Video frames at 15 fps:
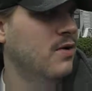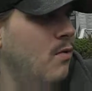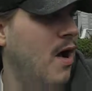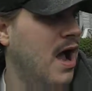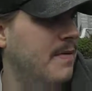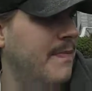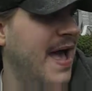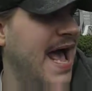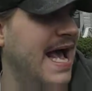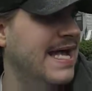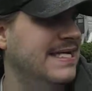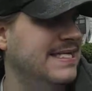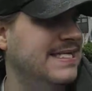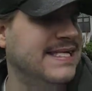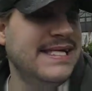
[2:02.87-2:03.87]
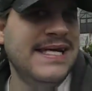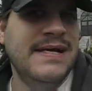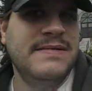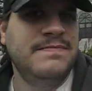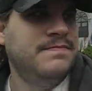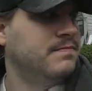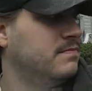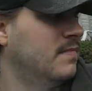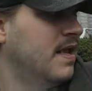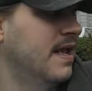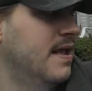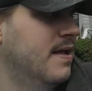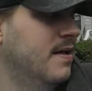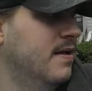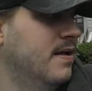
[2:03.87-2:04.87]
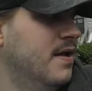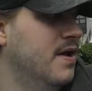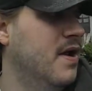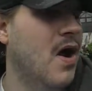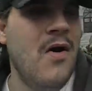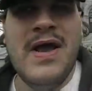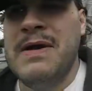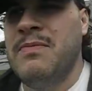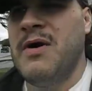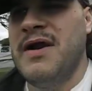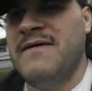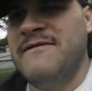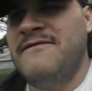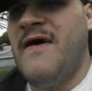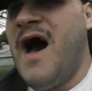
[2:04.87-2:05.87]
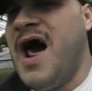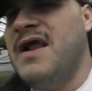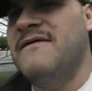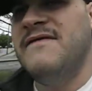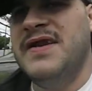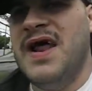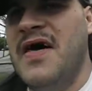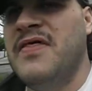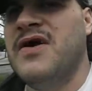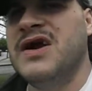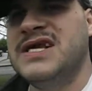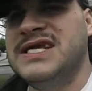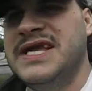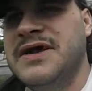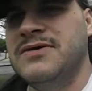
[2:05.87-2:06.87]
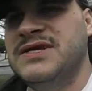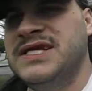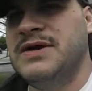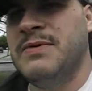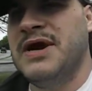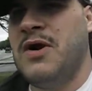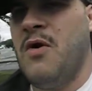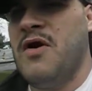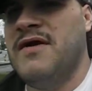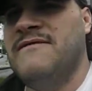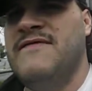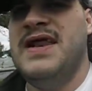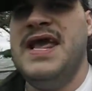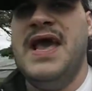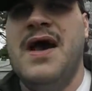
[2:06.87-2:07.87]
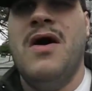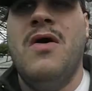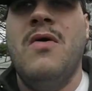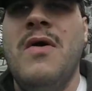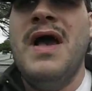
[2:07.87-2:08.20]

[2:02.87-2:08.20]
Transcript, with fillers: to walk past, you know, he would have thought of another excuse to record a video